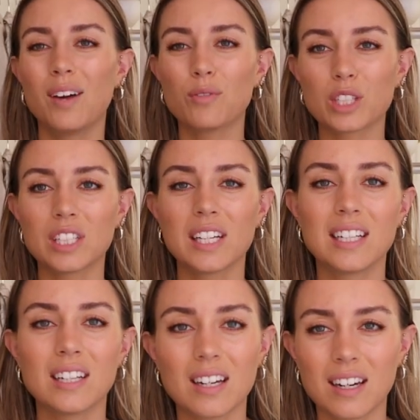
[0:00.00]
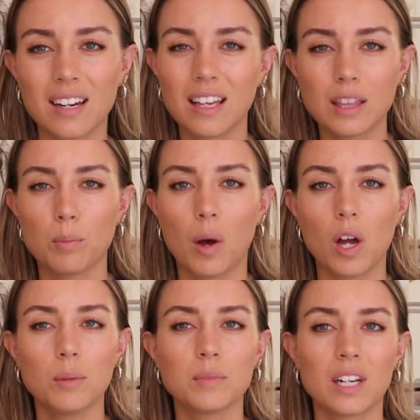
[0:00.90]
Unfortunately, I didn't get the
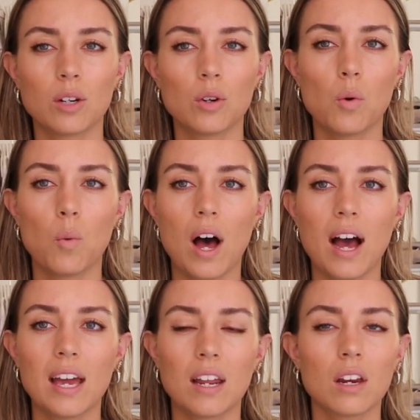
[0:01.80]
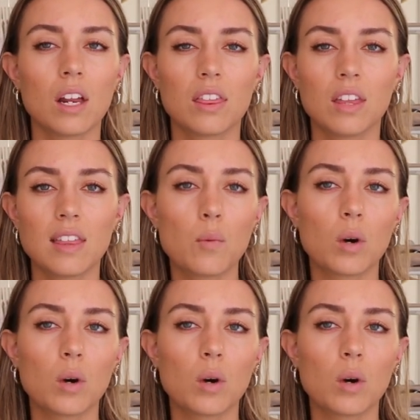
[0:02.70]
bottoms and I don't know why, and I, I think they